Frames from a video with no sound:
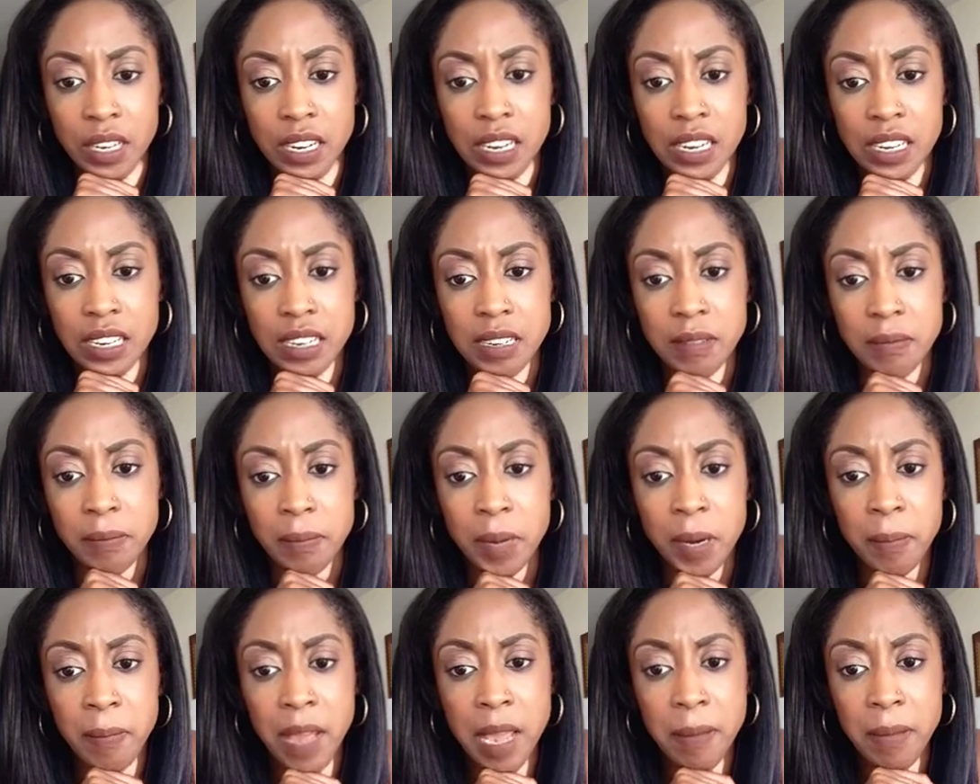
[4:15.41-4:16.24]

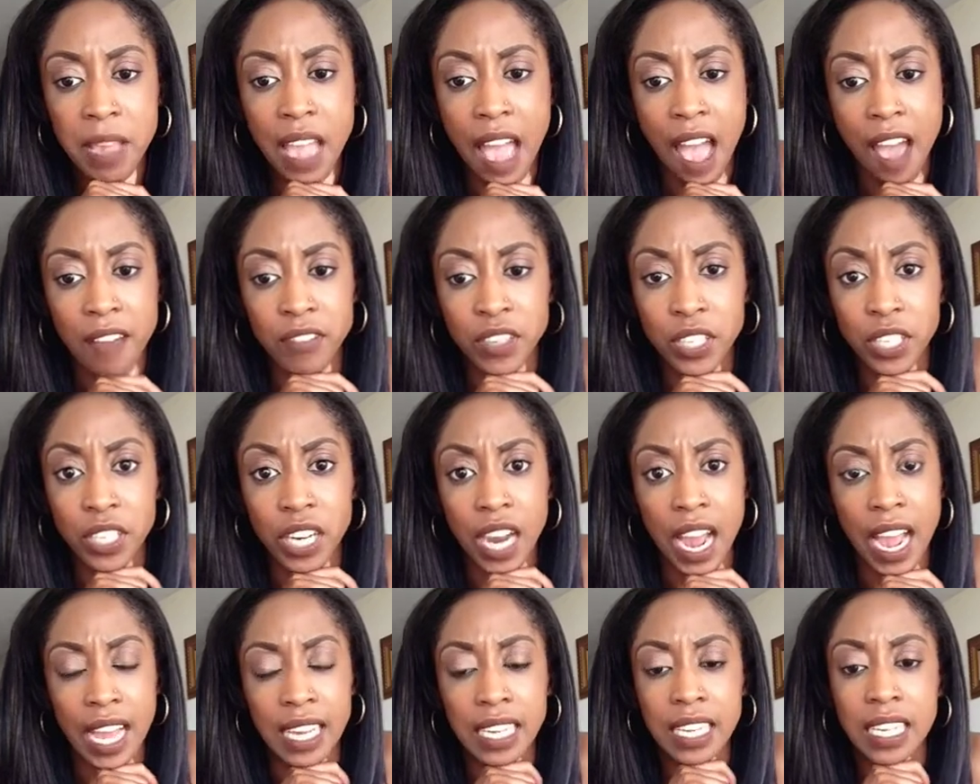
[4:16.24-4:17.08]
But maybe after
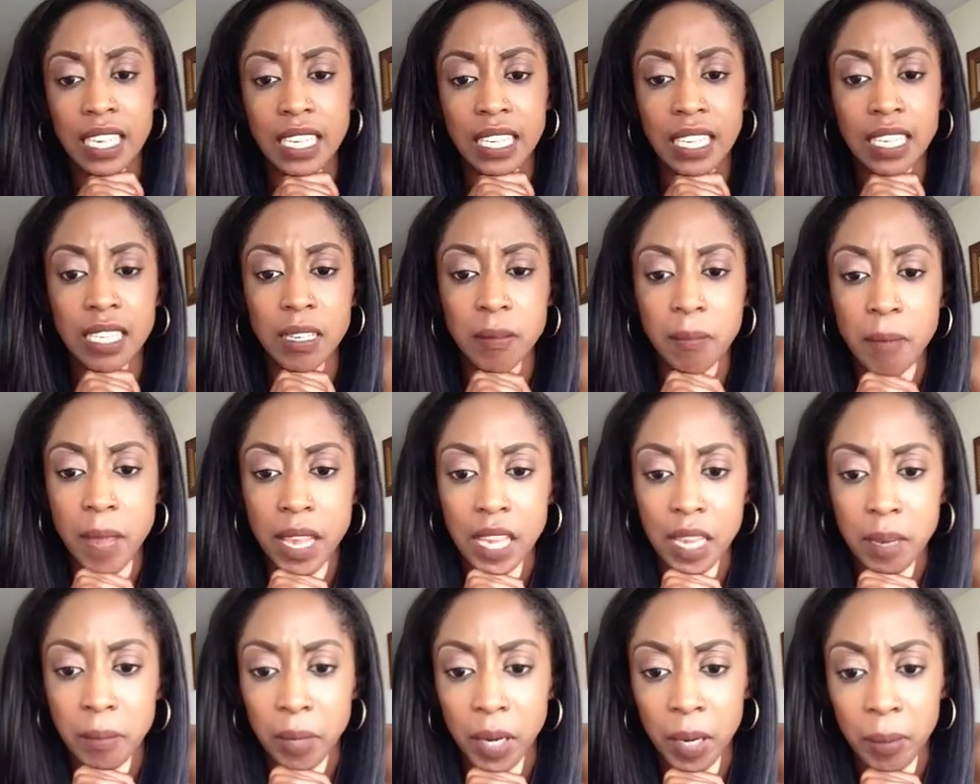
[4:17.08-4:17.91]
I can
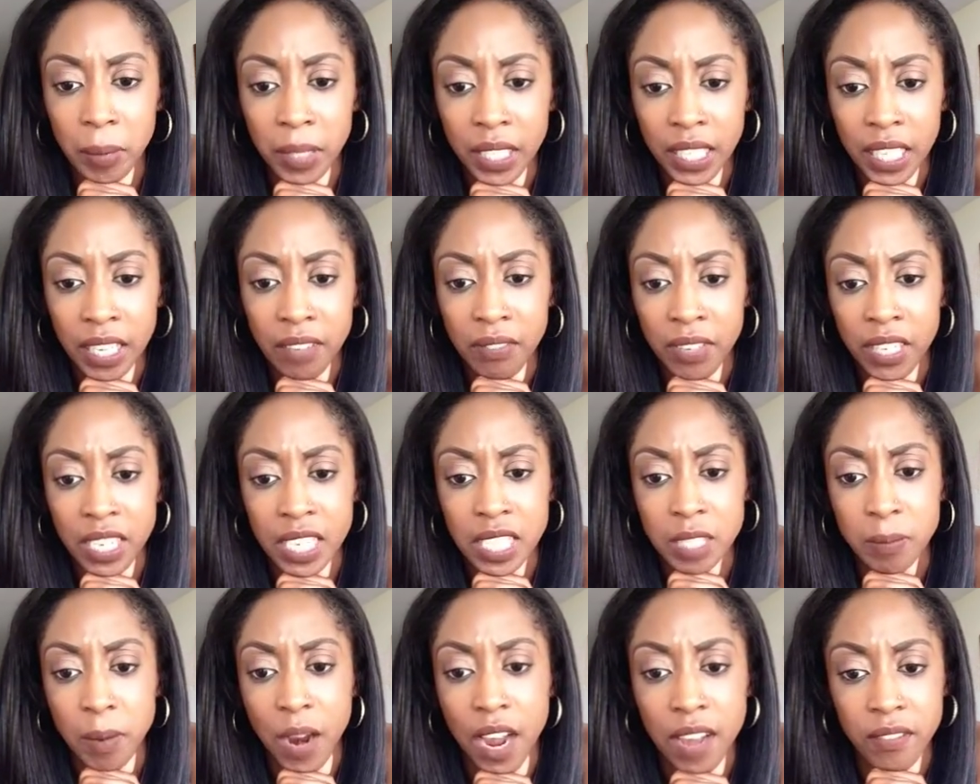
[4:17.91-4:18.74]
make it public if it
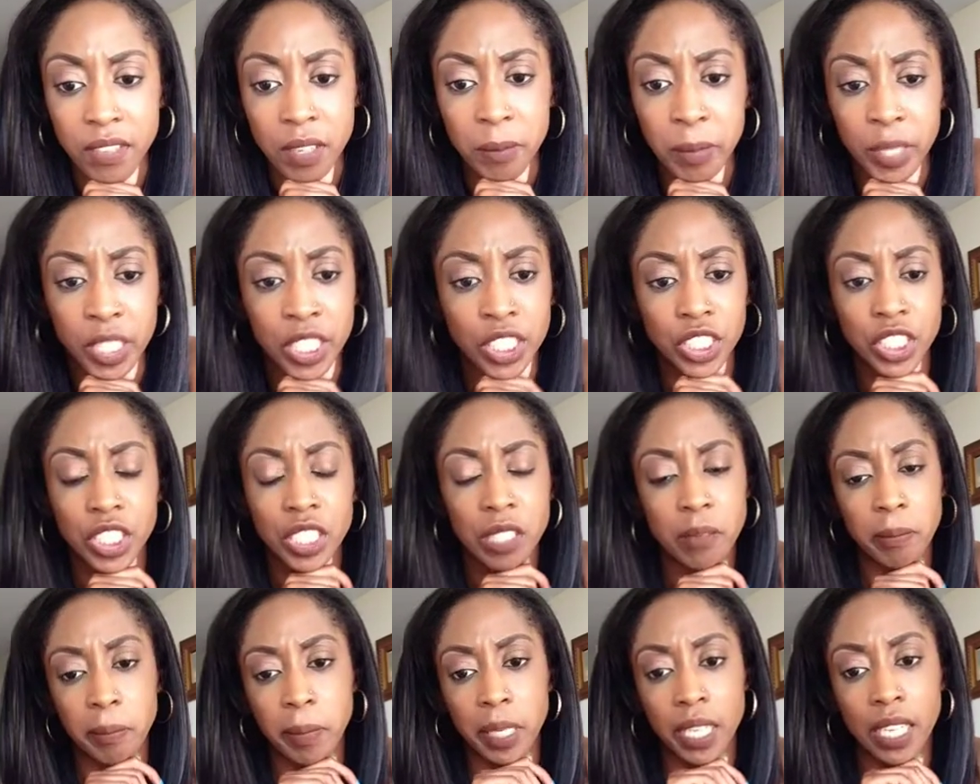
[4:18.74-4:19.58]
is private, but it
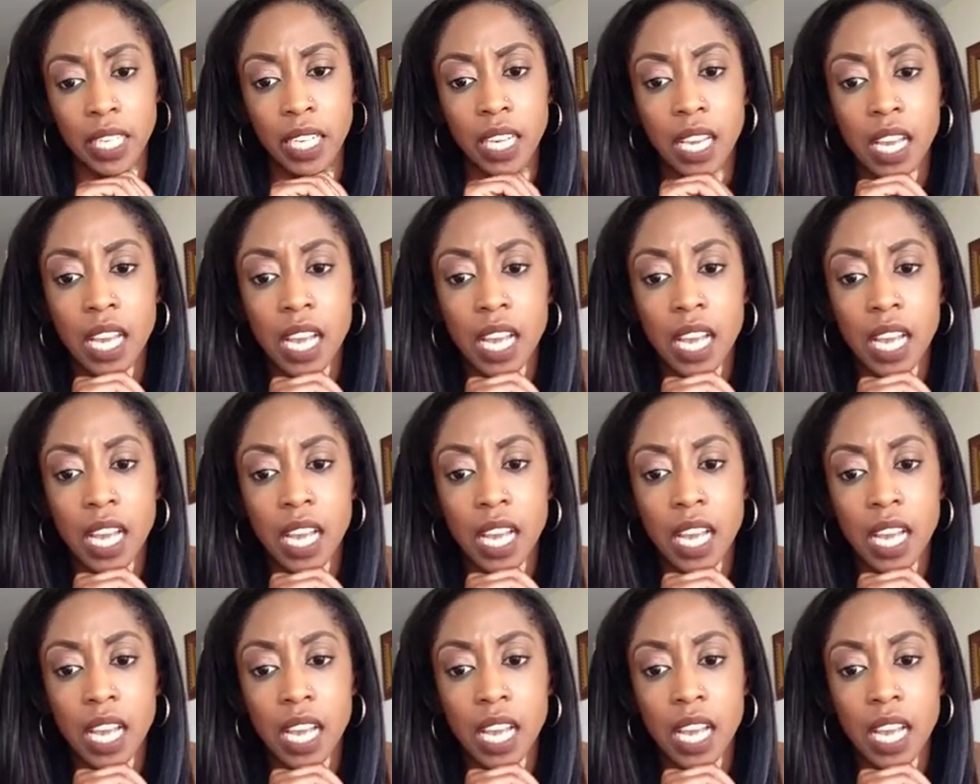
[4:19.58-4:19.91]
shouldn't be.